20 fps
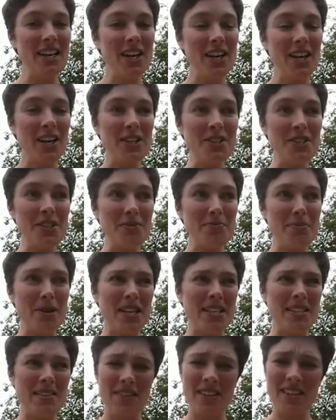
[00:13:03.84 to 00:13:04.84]
can just make
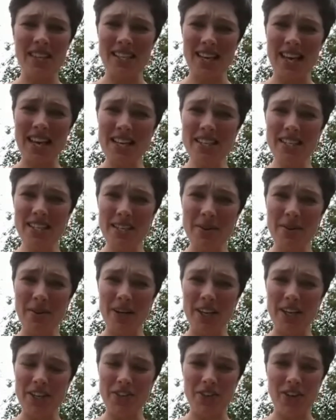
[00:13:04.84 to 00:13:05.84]
something that's actually quite
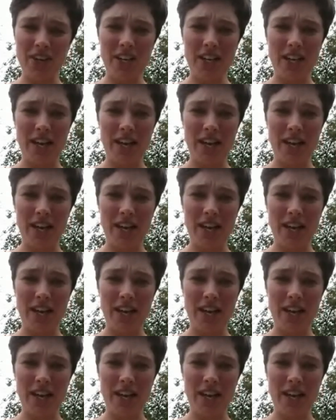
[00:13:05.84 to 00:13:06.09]
a tricky,